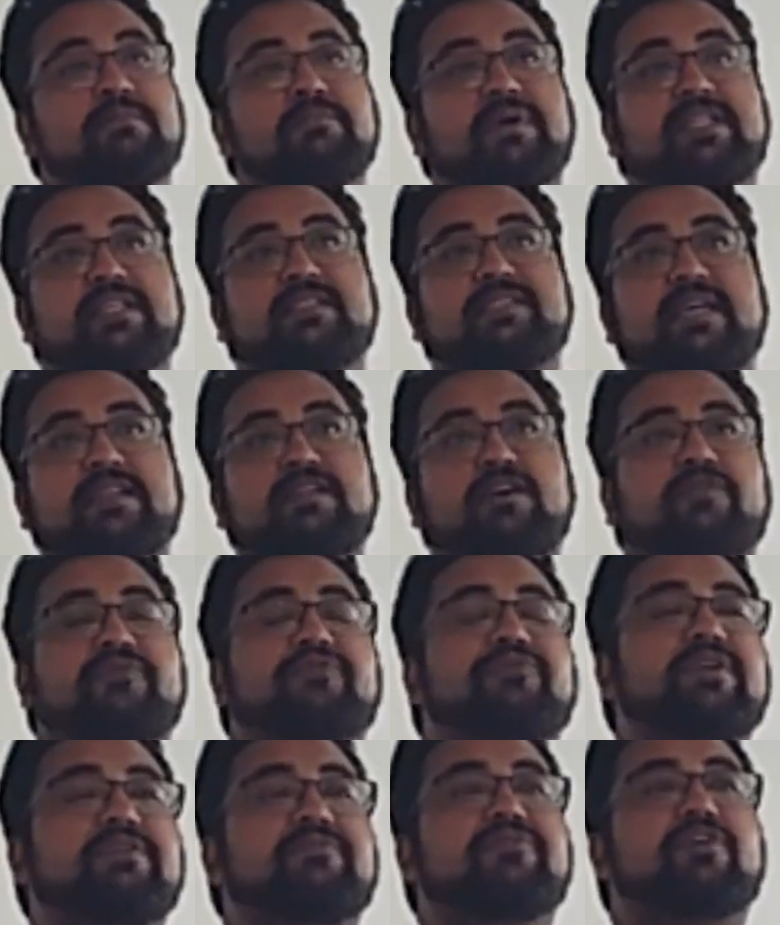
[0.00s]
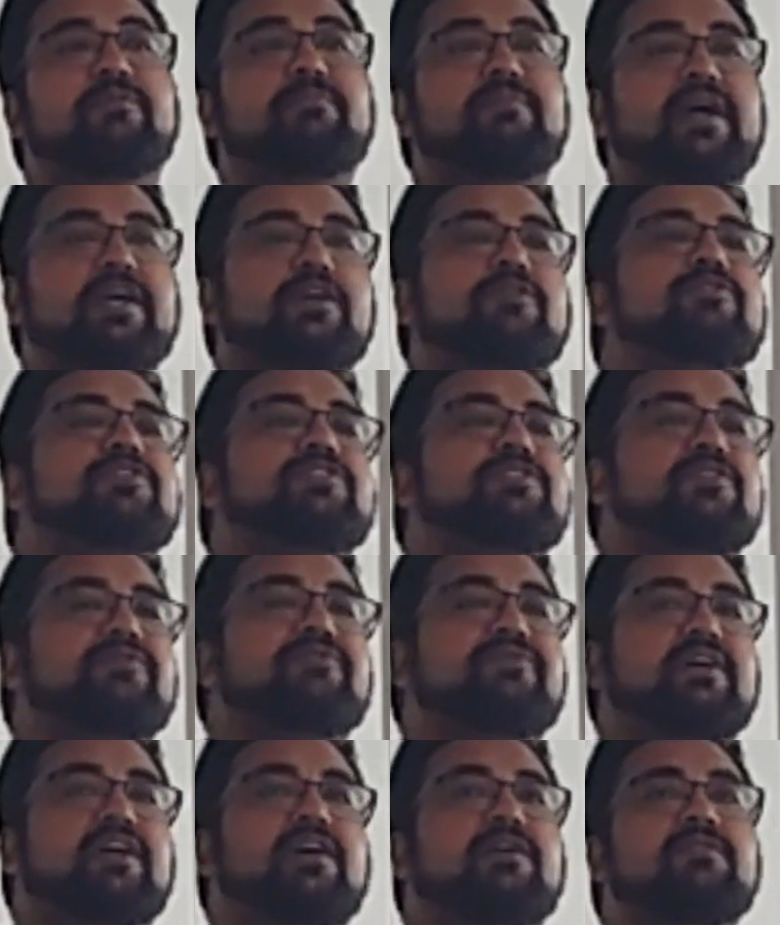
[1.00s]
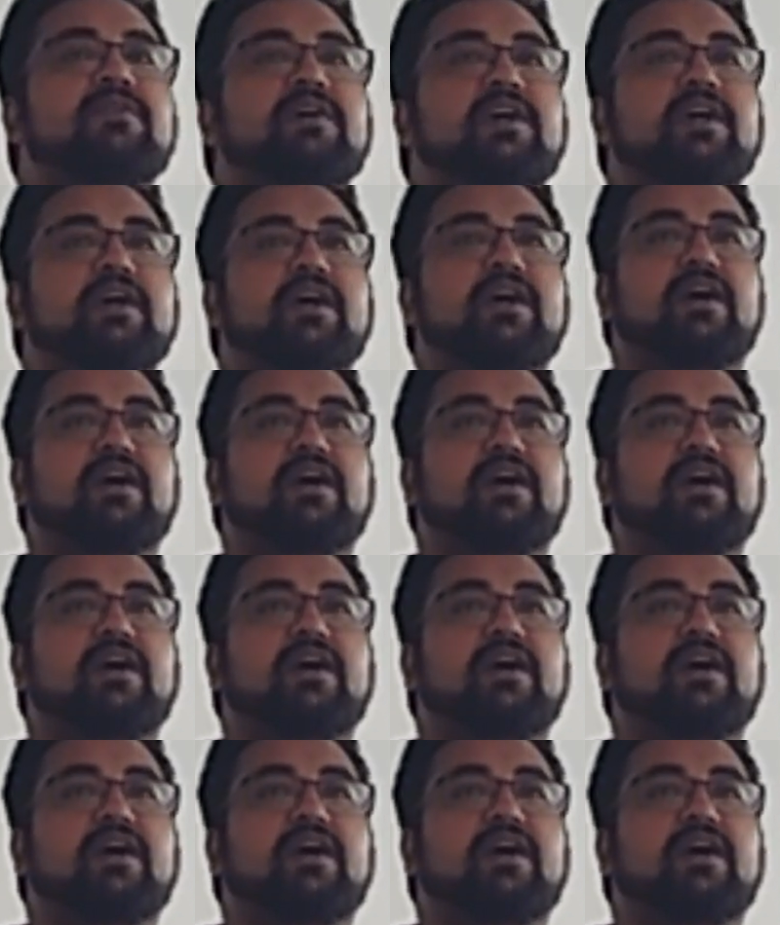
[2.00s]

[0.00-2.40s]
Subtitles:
but it's an offering from Microsoft now